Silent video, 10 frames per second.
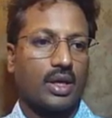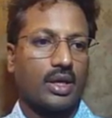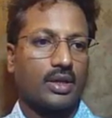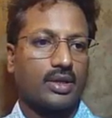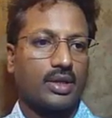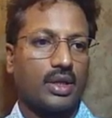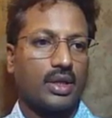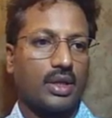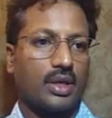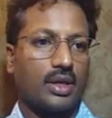Again,
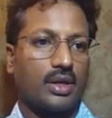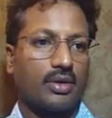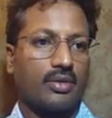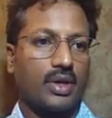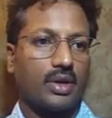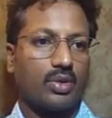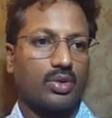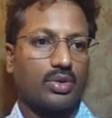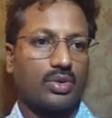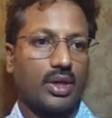still we can
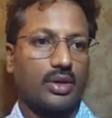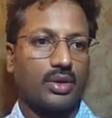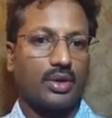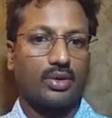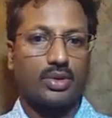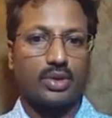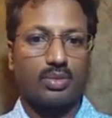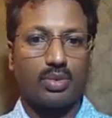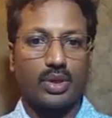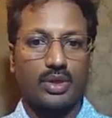also try to reduce this
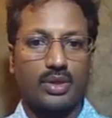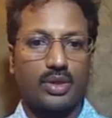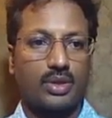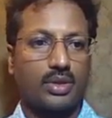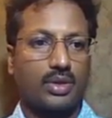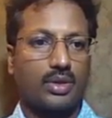point.